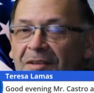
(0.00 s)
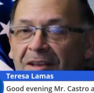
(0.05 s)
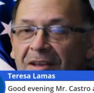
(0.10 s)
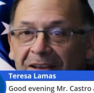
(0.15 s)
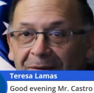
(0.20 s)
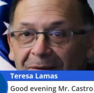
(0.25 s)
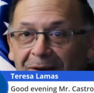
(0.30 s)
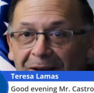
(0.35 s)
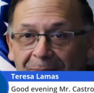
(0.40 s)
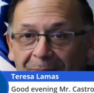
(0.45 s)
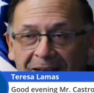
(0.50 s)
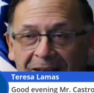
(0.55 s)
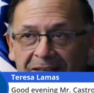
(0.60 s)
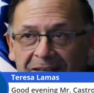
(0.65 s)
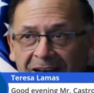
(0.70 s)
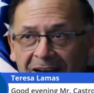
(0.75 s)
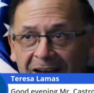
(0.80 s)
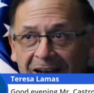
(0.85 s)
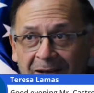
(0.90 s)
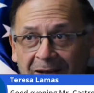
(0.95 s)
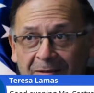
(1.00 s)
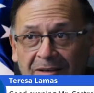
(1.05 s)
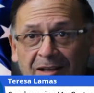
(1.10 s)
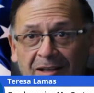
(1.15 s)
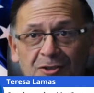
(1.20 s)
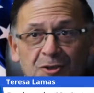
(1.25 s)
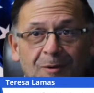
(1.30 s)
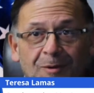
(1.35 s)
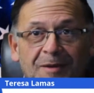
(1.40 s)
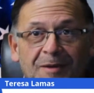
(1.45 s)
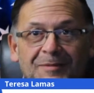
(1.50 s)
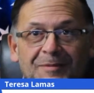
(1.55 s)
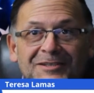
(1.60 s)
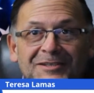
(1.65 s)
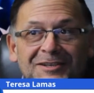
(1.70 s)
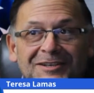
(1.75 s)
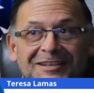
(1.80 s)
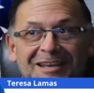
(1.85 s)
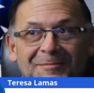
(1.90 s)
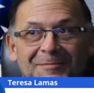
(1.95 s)
But I'll do my best to
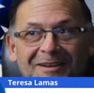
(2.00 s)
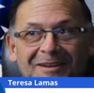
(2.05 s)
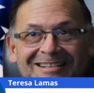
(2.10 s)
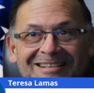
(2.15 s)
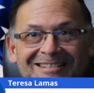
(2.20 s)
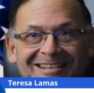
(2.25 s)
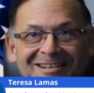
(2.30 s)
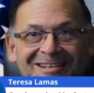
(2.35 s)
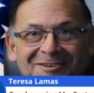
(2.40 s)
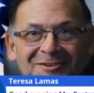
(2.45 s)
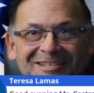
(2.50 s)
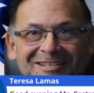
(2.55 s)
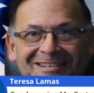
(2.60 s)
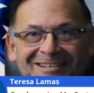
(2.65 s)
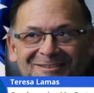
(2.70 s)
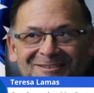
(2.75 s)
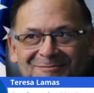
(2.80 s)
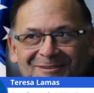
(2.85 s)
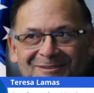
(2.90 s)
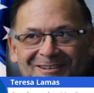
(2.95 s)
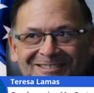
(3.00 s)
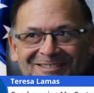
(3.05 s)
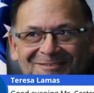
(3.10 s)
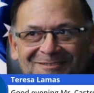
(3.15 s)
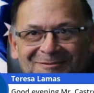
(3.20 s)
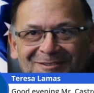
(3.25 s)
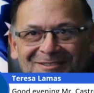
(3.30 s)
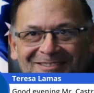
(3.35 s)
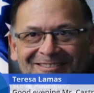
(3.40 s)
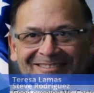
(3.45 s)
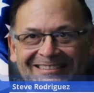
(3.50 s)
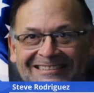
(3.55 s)
keep it as interesting as possible.